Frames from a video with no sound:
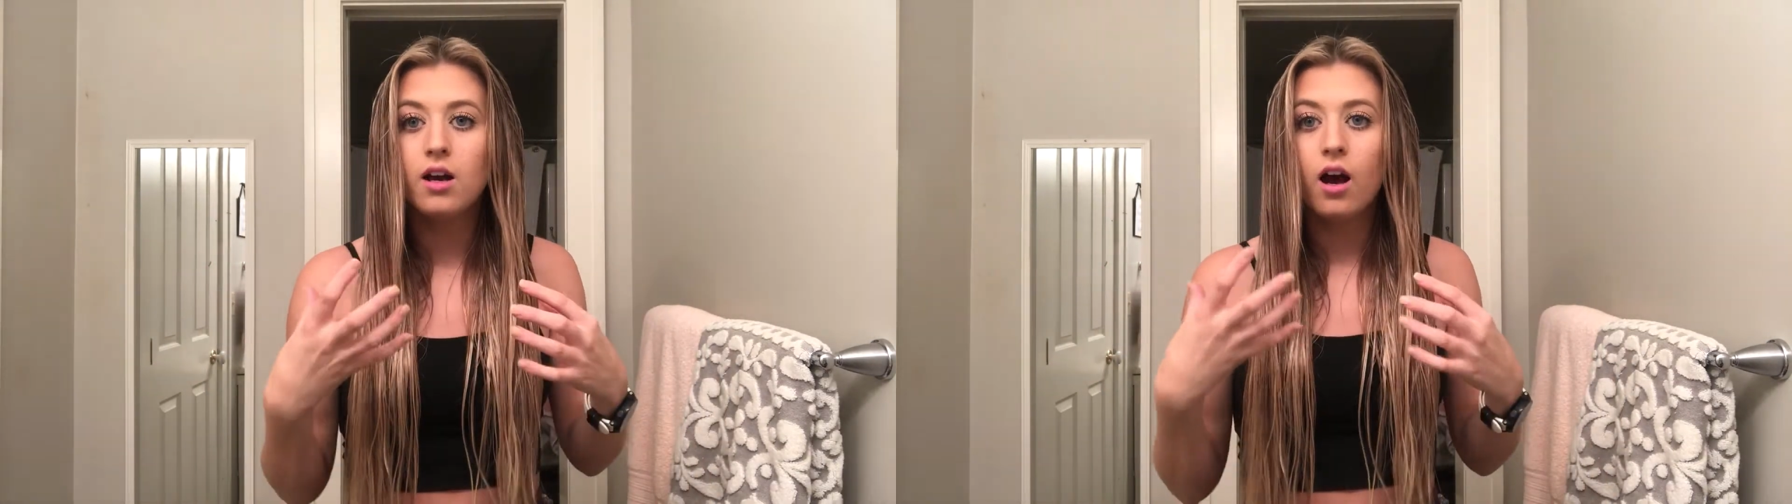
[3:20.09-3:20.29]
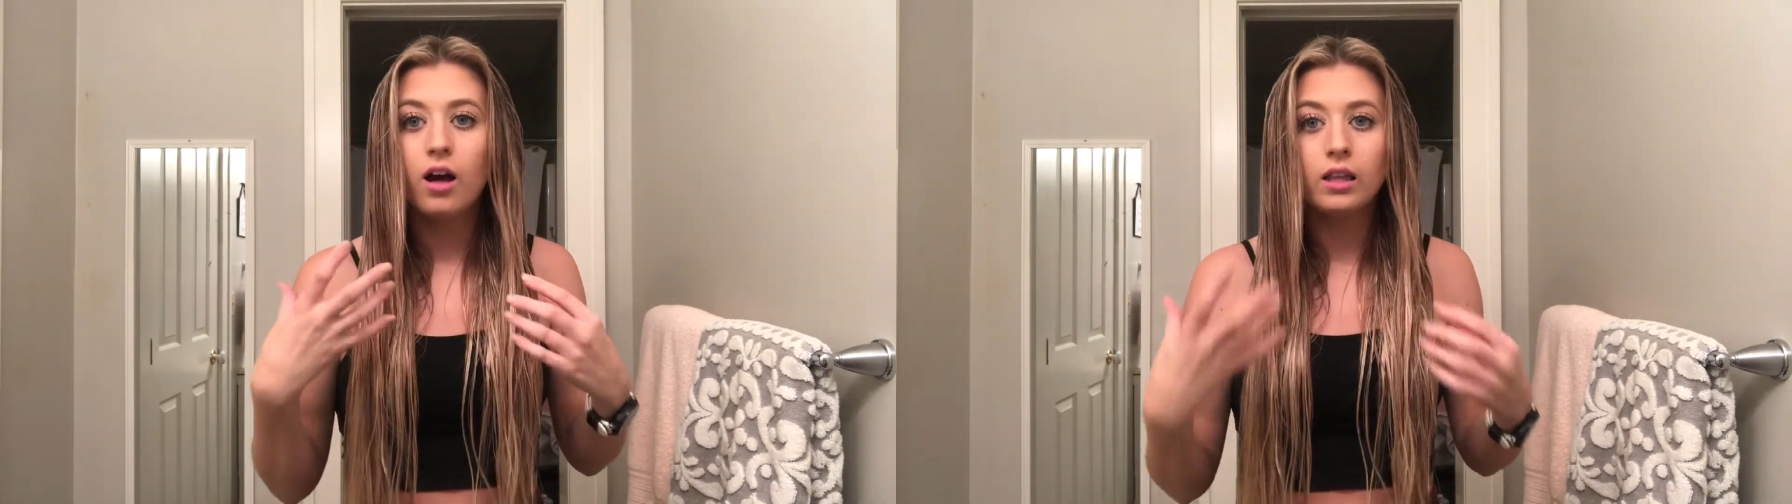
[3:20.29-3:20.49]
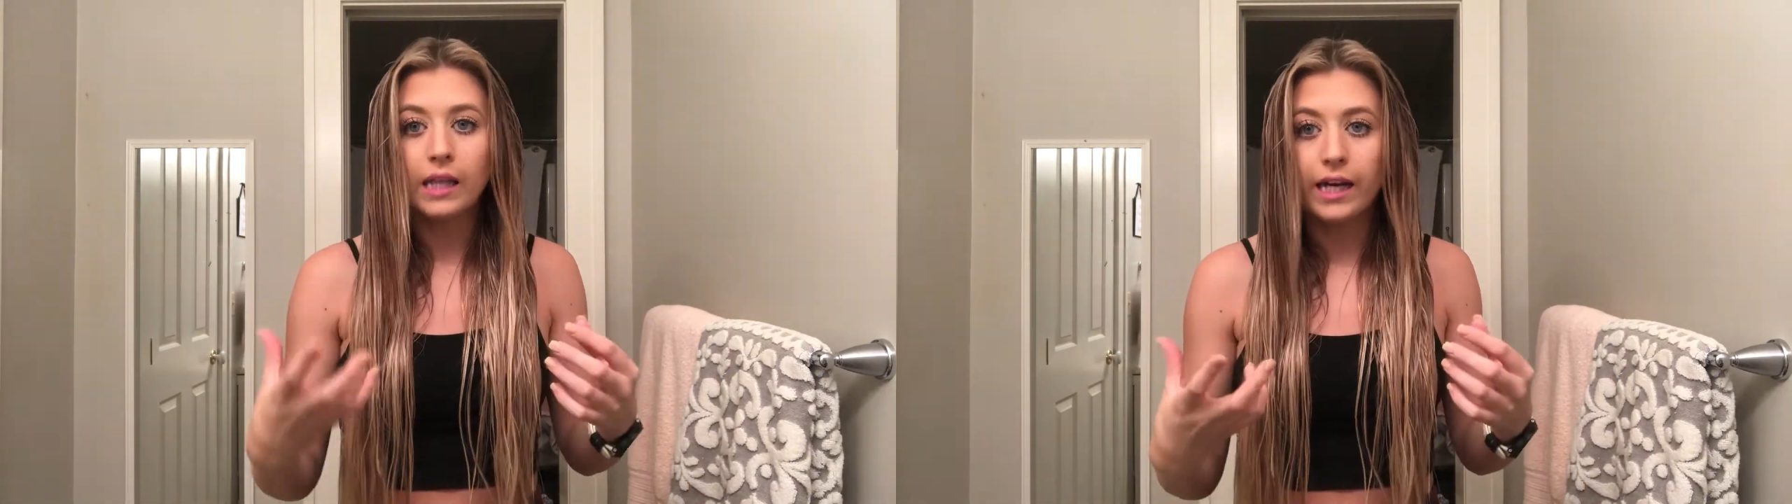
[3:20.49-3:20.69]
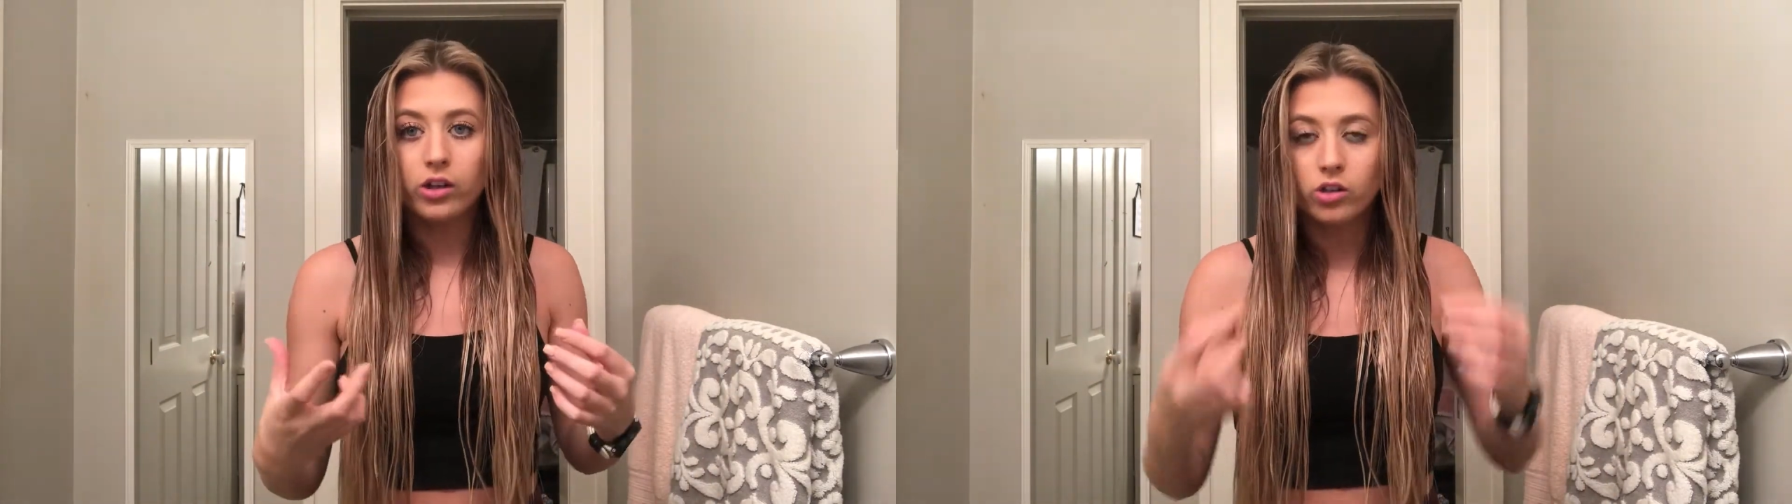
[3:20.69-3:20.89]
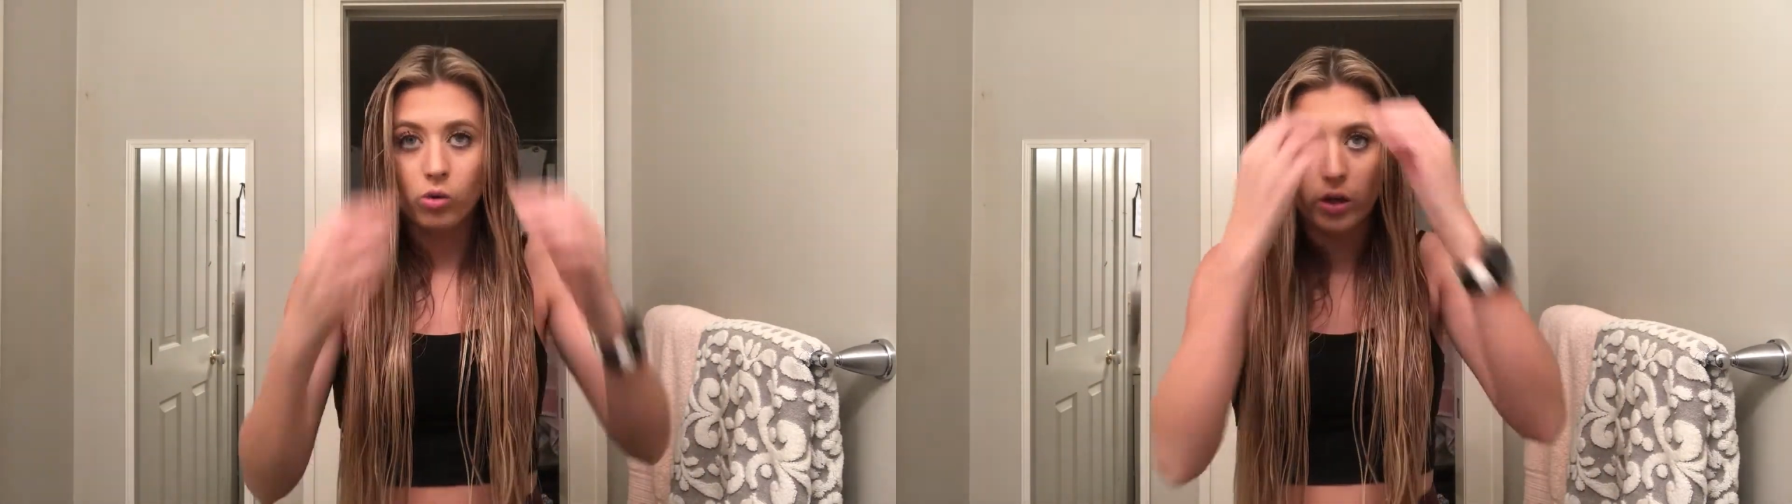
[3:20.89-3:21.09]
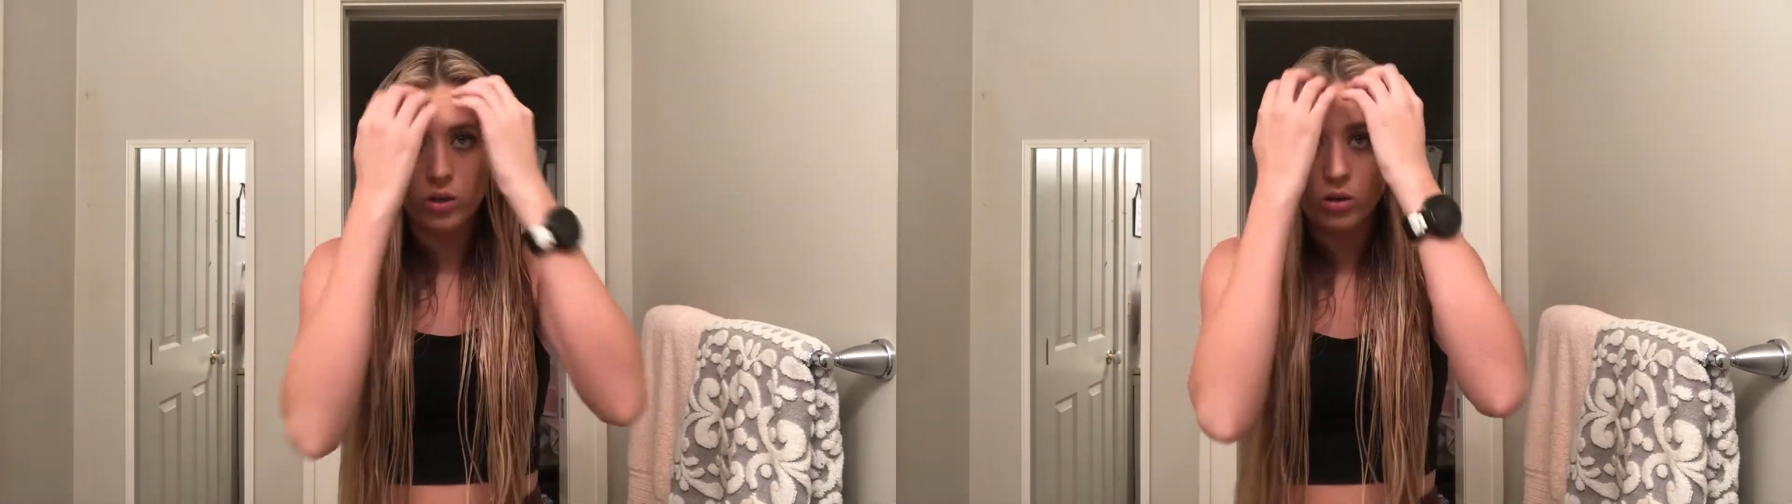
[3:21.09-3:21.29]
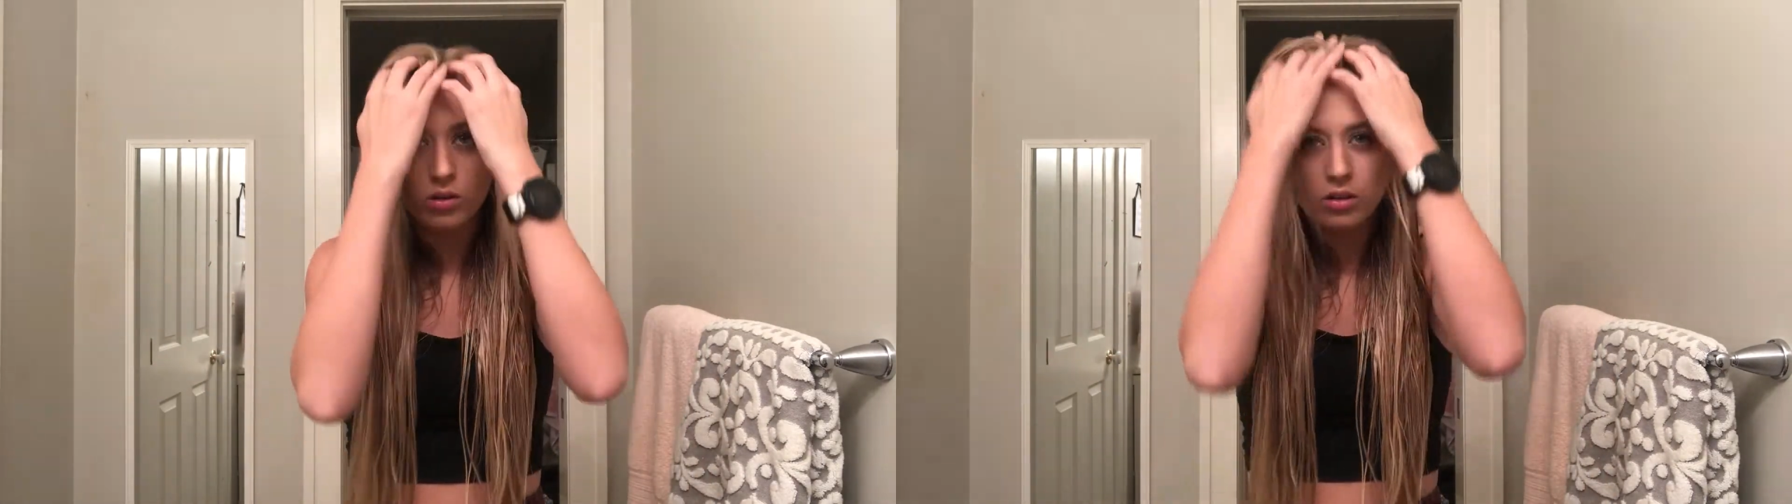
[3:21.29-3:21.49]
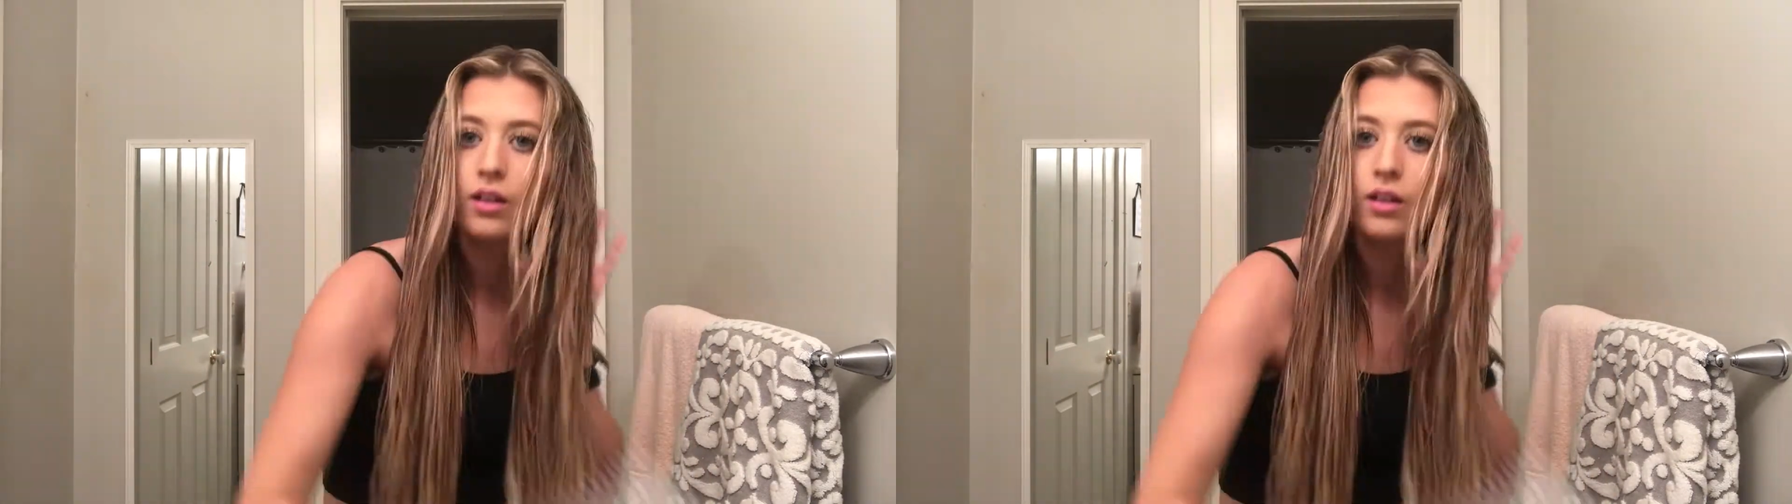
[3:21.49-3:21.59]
a lighter oil.